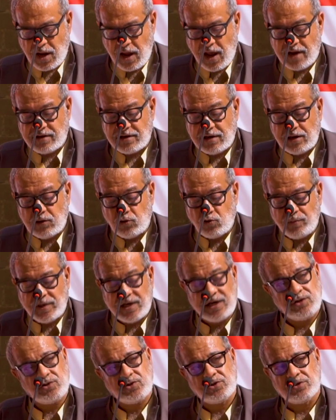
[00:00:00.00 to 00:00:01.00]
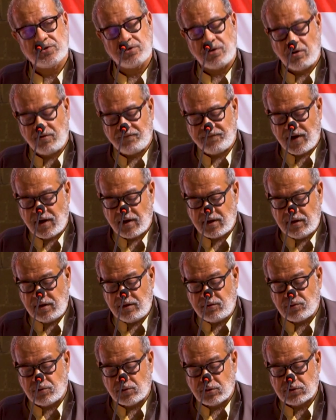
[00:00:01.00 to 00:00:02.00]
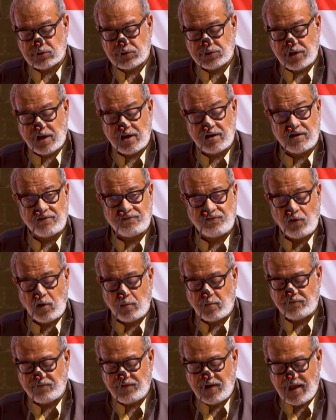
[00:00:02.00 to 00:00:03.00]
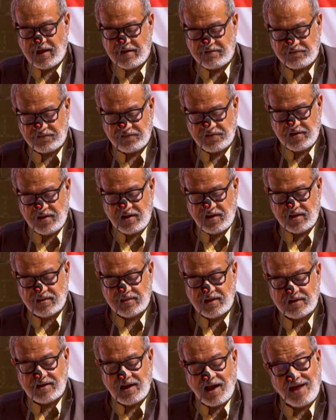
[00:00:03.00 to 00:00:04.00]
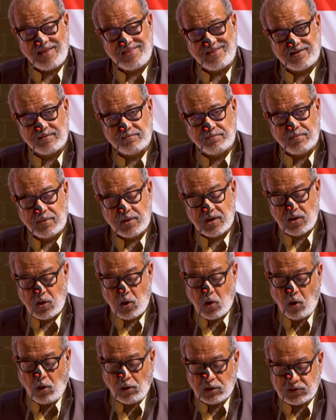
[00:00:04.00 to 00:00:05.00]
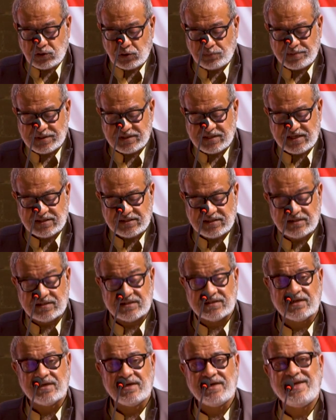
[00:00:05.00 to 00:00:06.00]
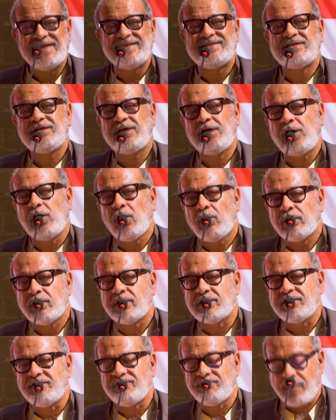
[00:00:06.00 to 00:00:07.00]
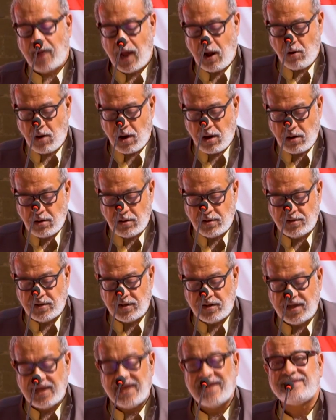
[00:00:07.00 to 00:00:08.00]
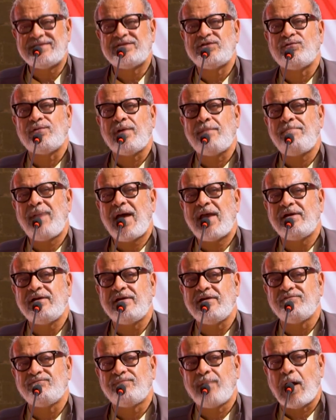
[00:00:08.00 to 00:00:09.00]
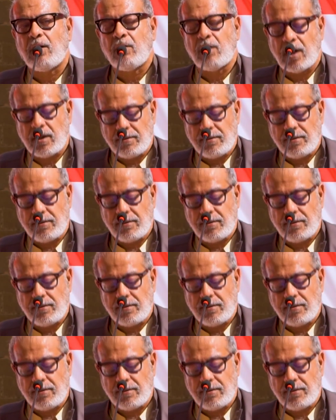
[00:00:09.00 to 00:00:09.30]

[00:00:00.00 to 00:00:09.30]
and illumination of our ethos and our form of life that adab also possesses its curative power, its reparative power.